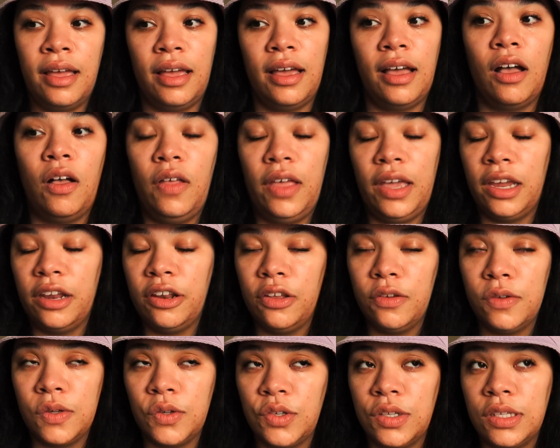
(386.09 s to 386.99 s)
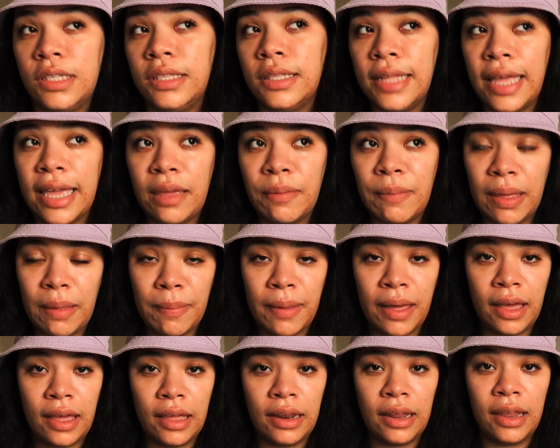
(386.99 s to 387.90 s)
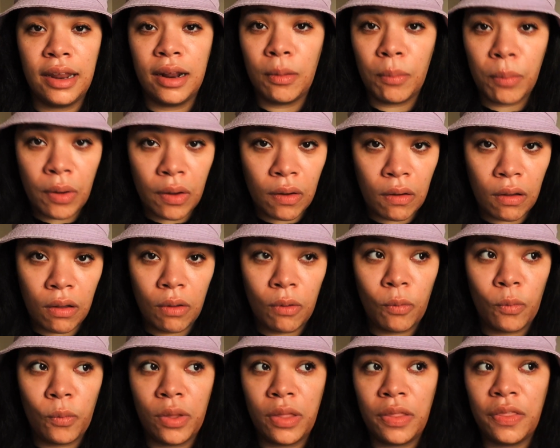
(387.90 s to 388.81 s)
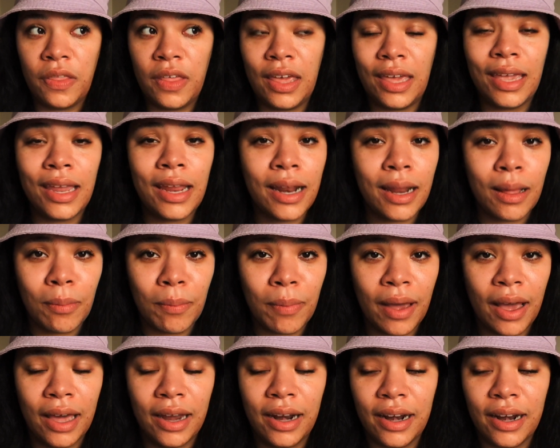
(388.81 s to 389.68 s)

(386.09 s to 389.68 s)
all I could do is just lay in my bed in a ball with a heating pad,